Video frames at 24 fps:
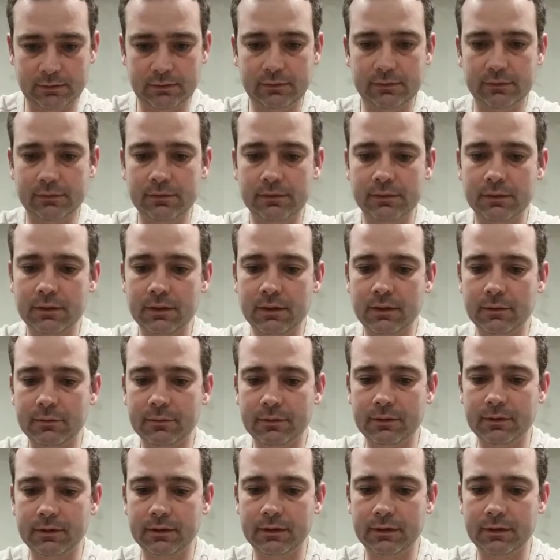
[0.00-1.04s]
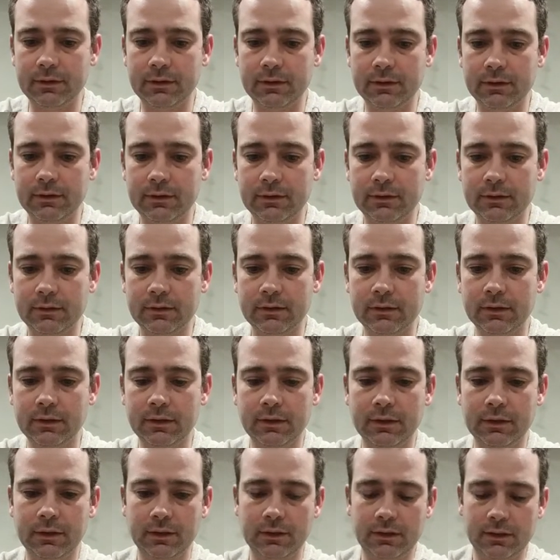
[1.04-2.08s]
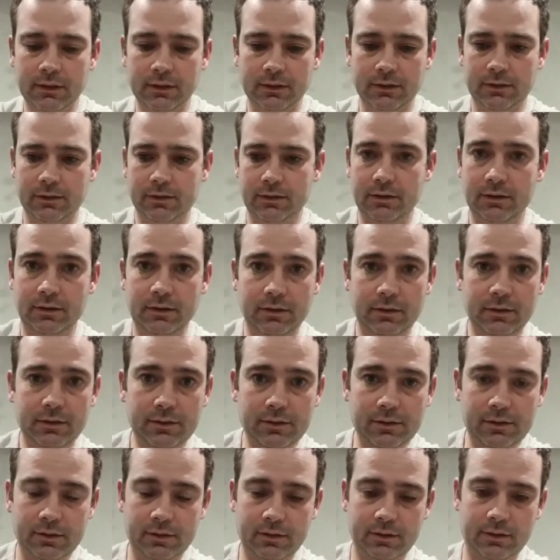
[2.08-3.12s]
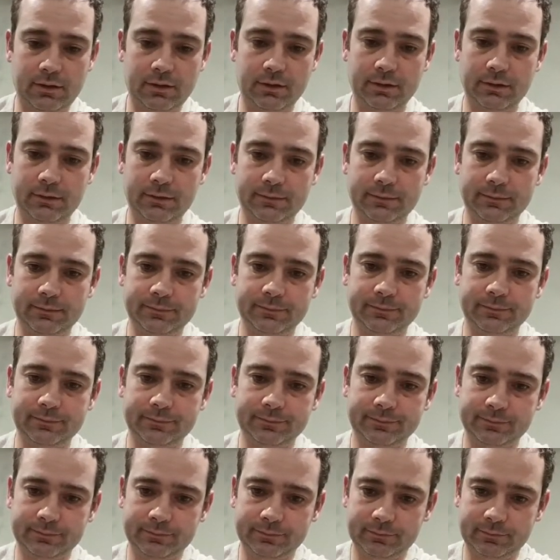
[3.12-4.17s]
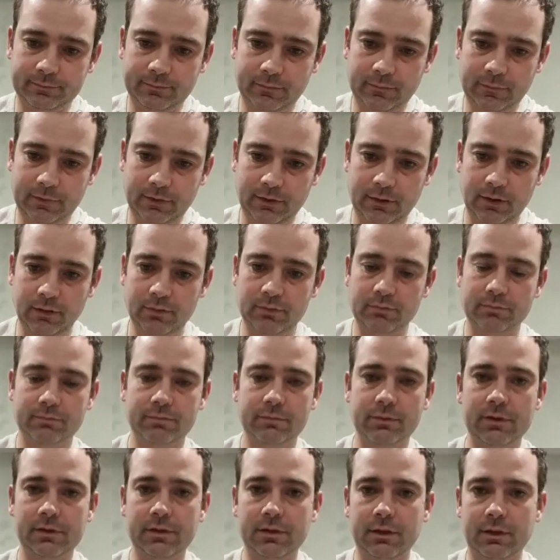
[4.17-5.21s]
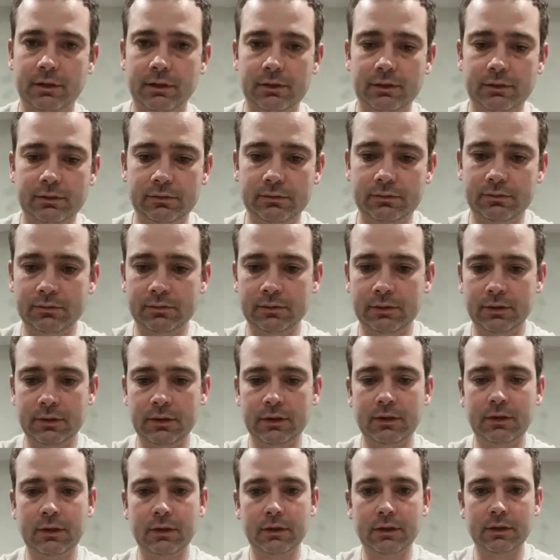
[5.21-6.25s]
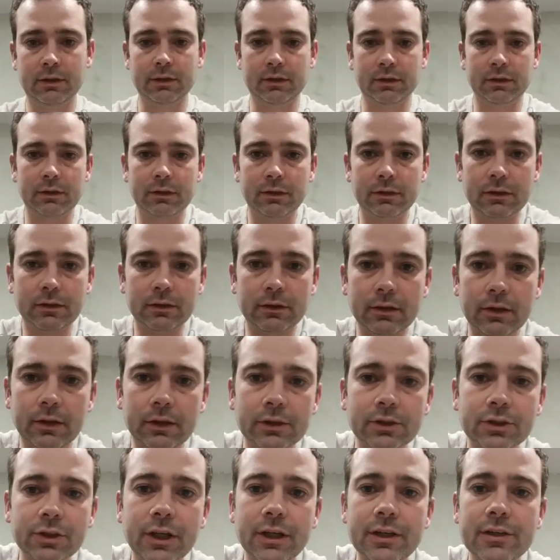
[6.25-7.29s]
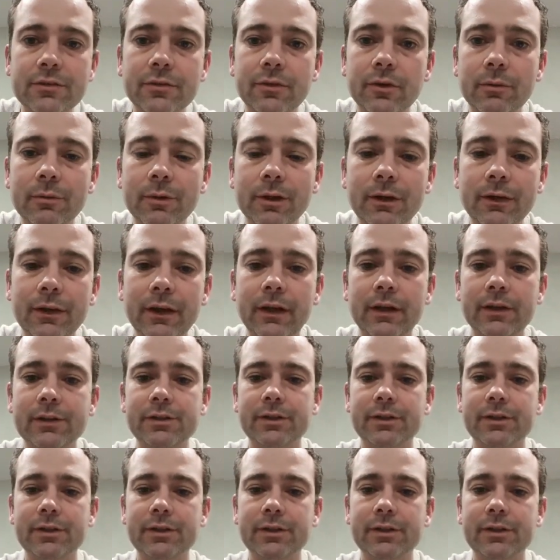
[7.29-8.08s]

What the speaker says: a couple of turns. Okay. Oh, that's got a little transformer in there too.